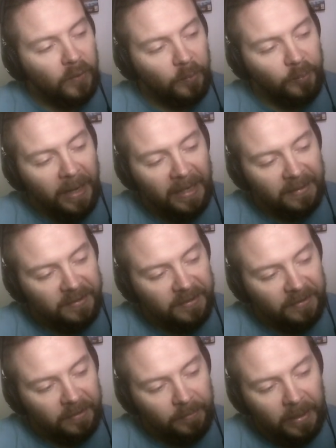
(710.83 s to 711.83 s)

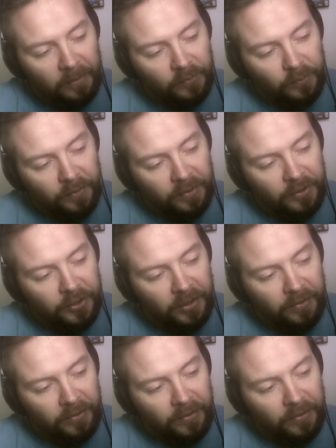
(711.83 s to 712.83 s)
balancing them out with each
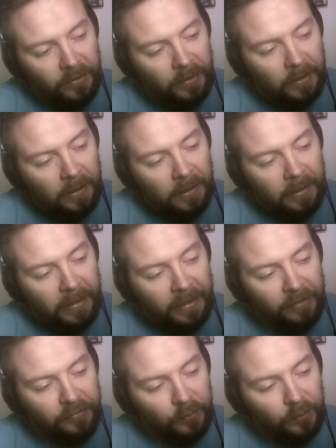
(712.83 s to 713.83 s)
other. And
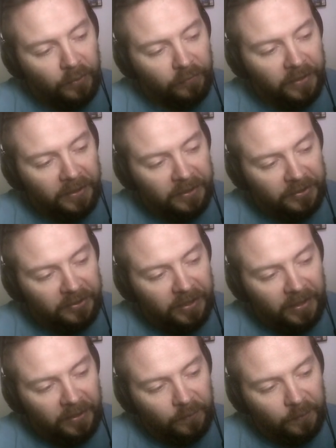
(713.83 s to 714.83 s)
if you would have done a
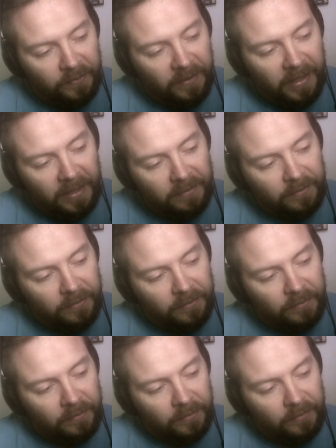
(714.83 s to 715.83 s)
study with that,
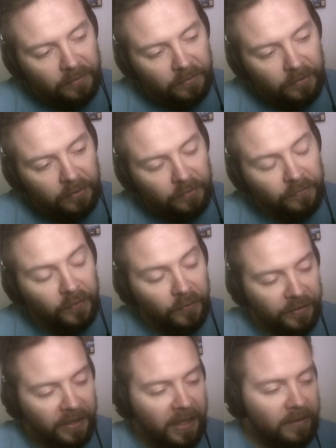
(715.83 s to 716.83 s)
for
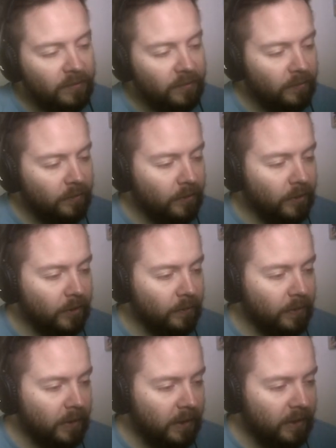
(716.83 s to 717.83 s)
that, you know,
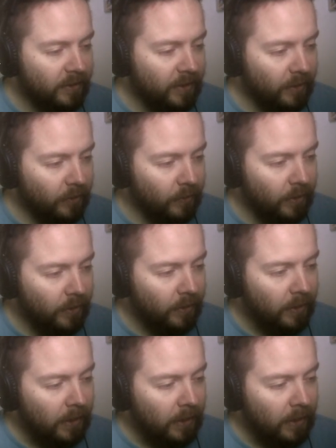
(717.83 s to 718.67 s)
let's say your